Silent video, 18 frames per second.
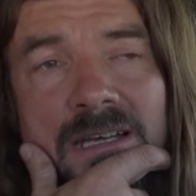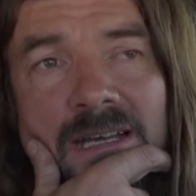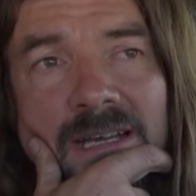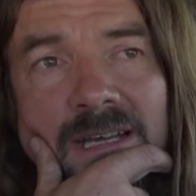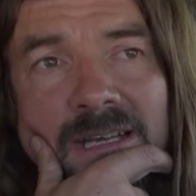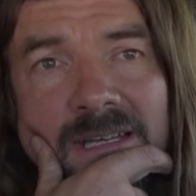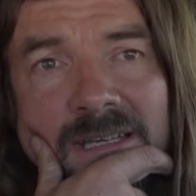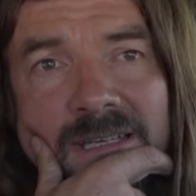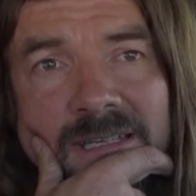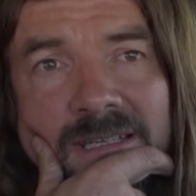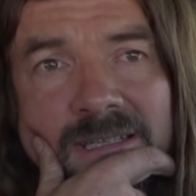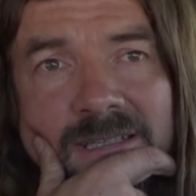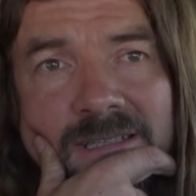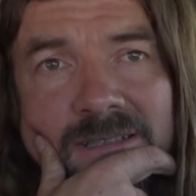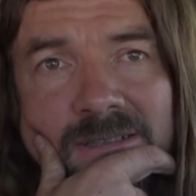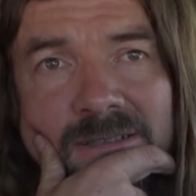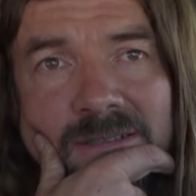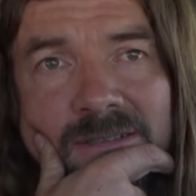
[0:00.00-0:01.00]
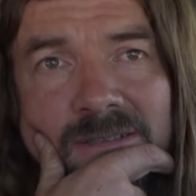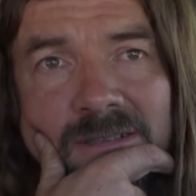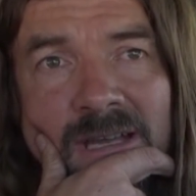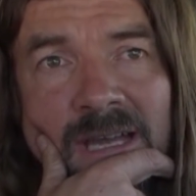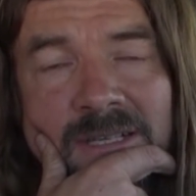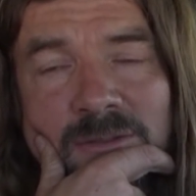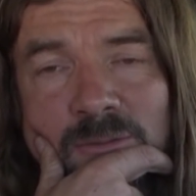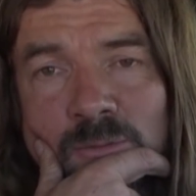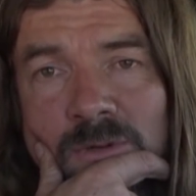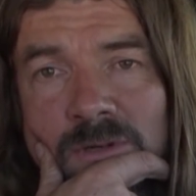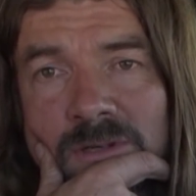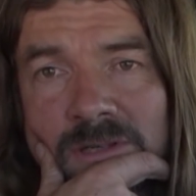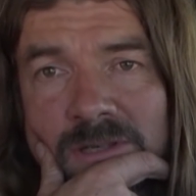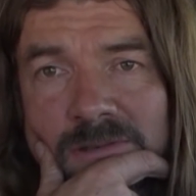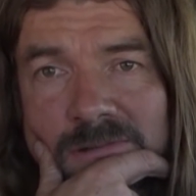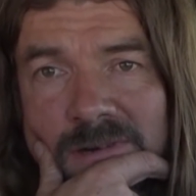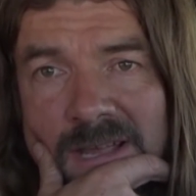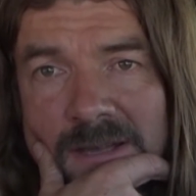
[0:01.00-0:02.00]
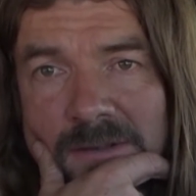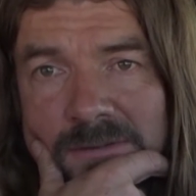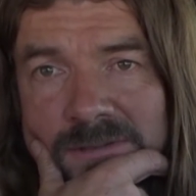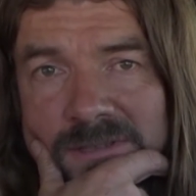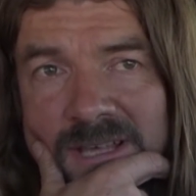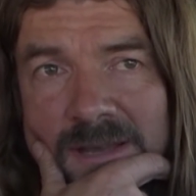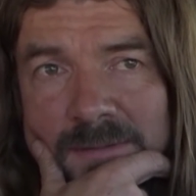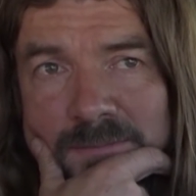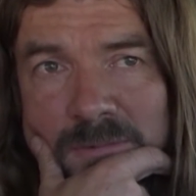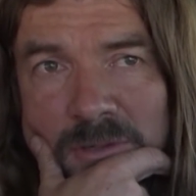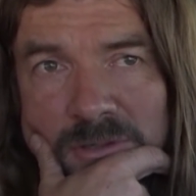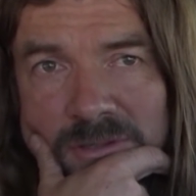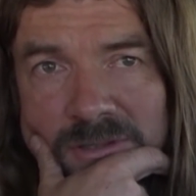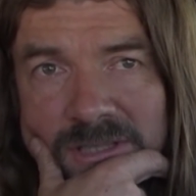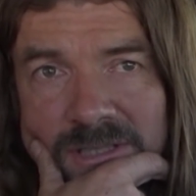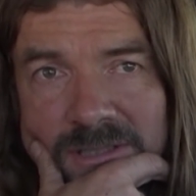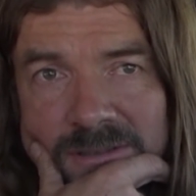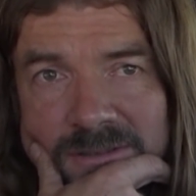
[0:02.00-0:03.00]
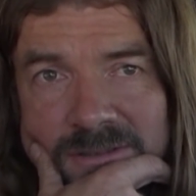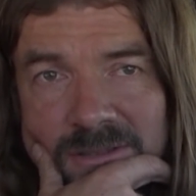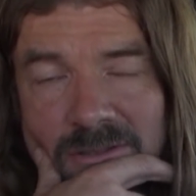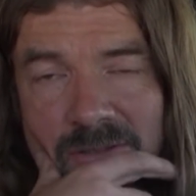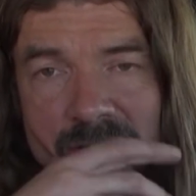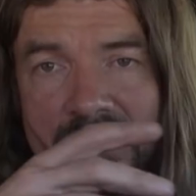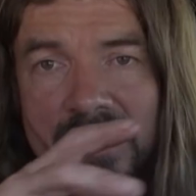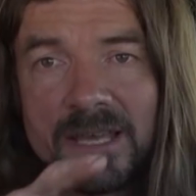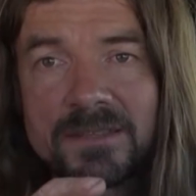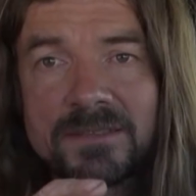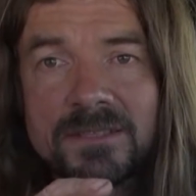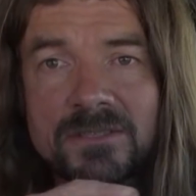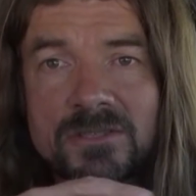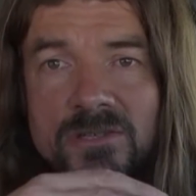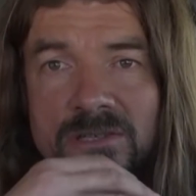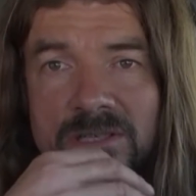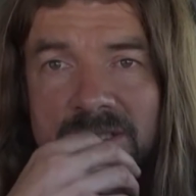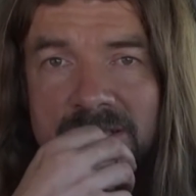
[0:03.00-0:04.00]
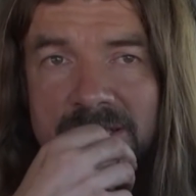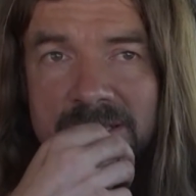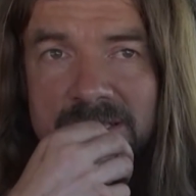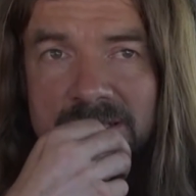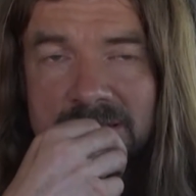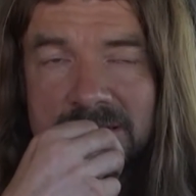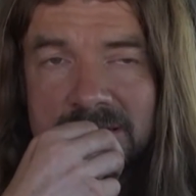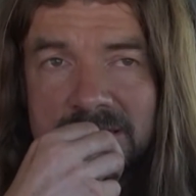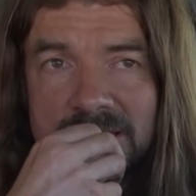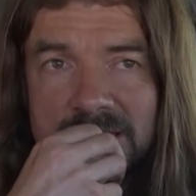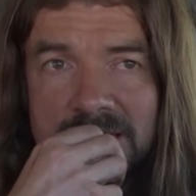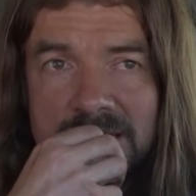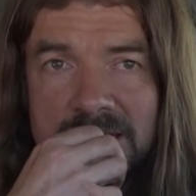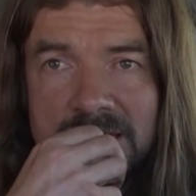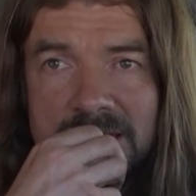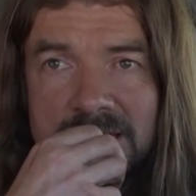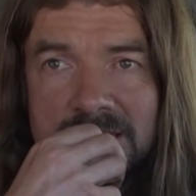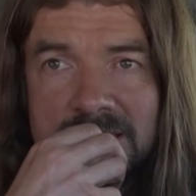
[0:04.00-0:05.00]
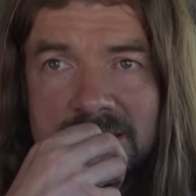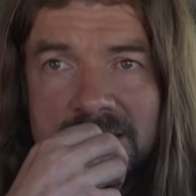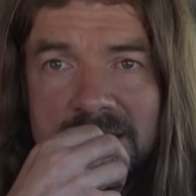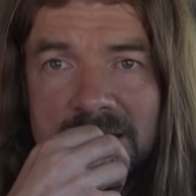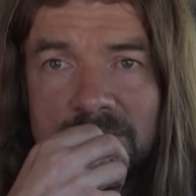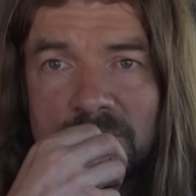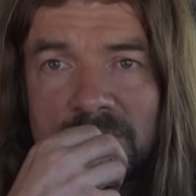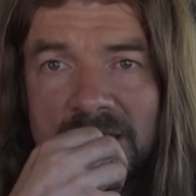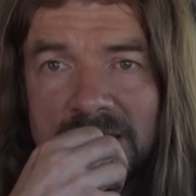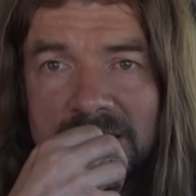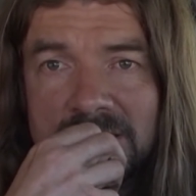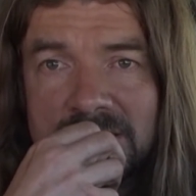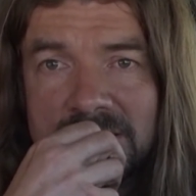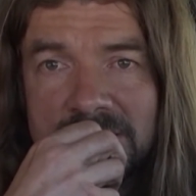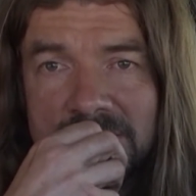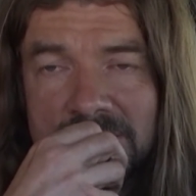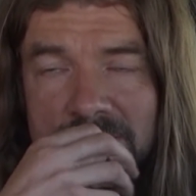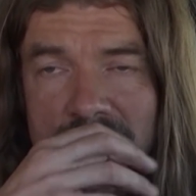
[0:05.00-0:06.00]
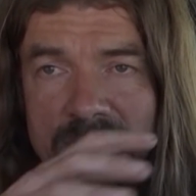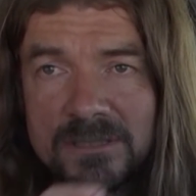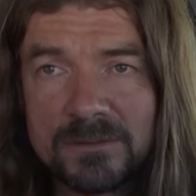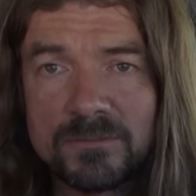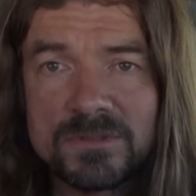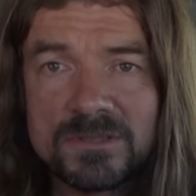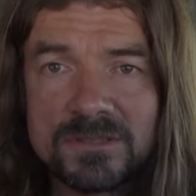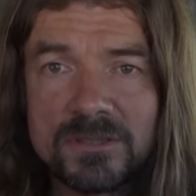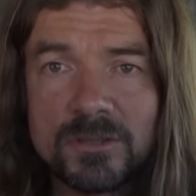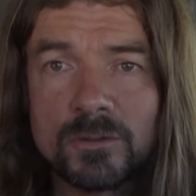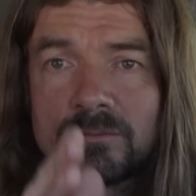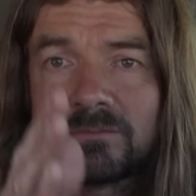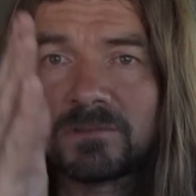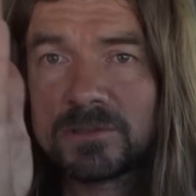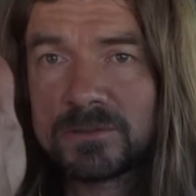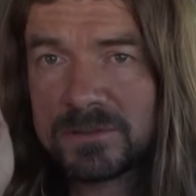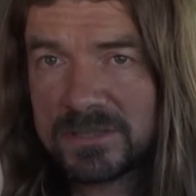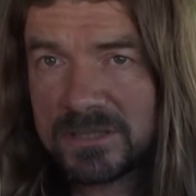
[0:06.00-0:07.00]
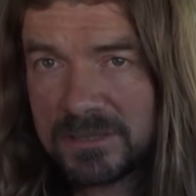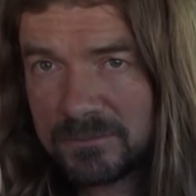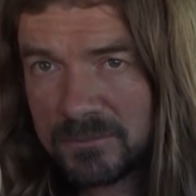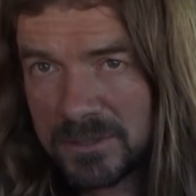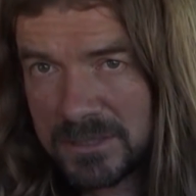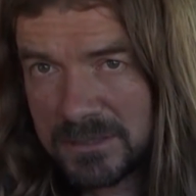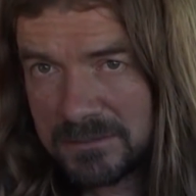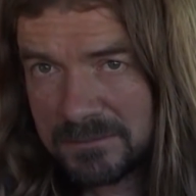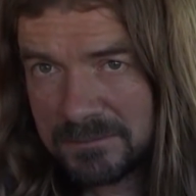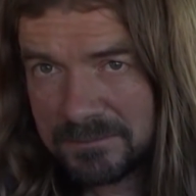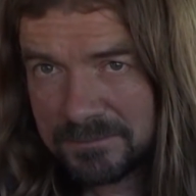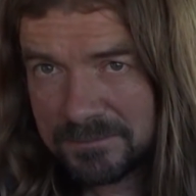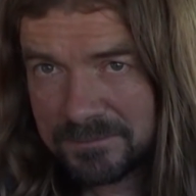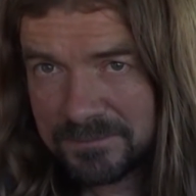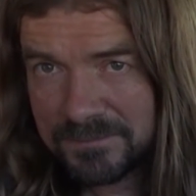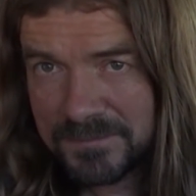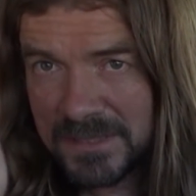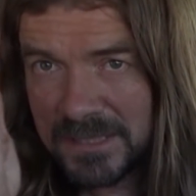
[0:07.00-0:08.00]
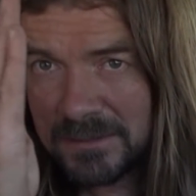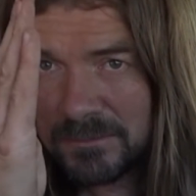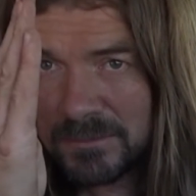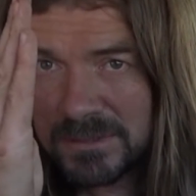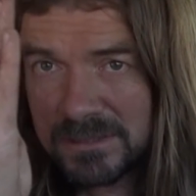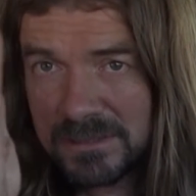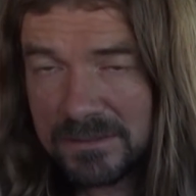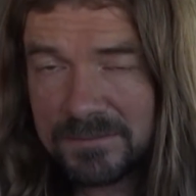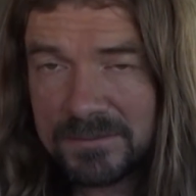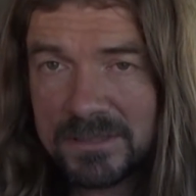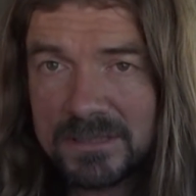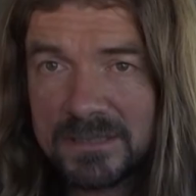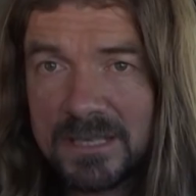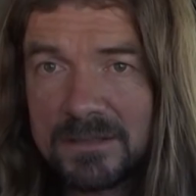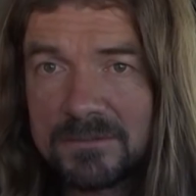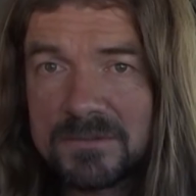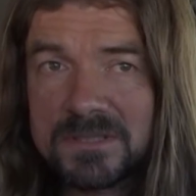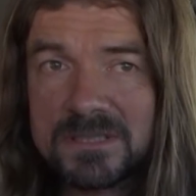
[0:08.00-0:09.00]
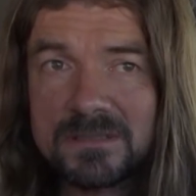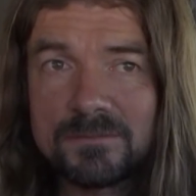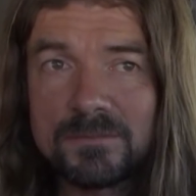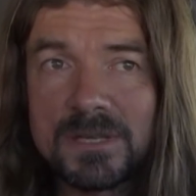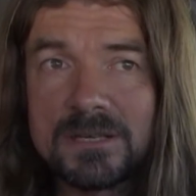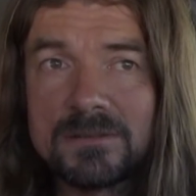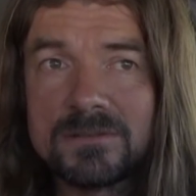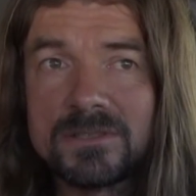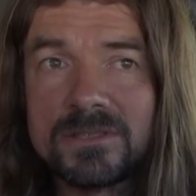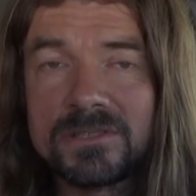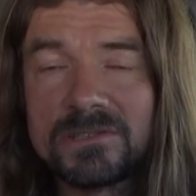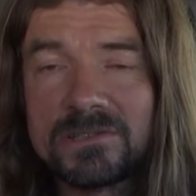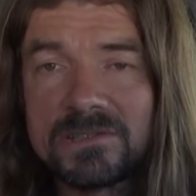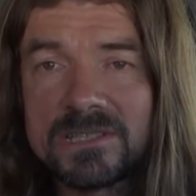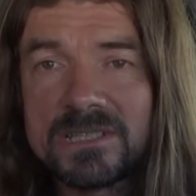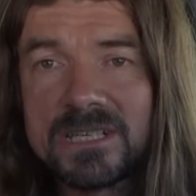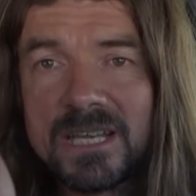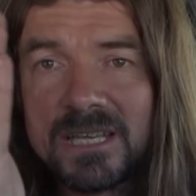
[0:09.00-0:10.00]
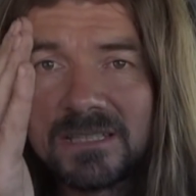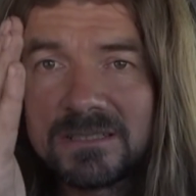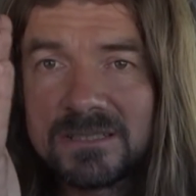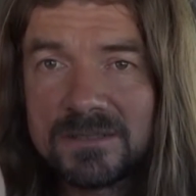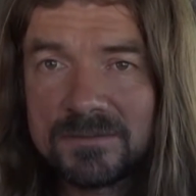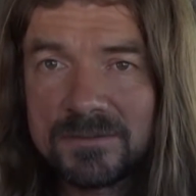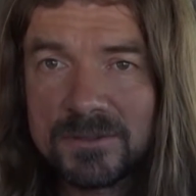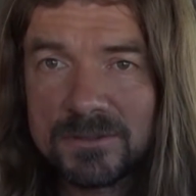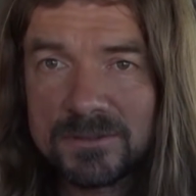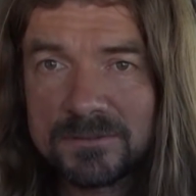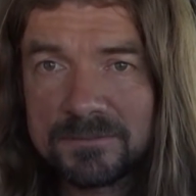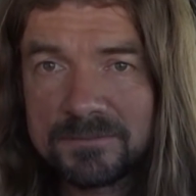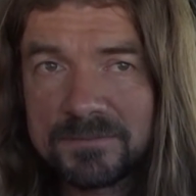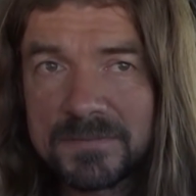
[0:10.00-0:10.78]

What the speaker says: I had a walk around that morning to look at the trees that we had to do. There was the uprooting one that was lifted, that was about 180 foot.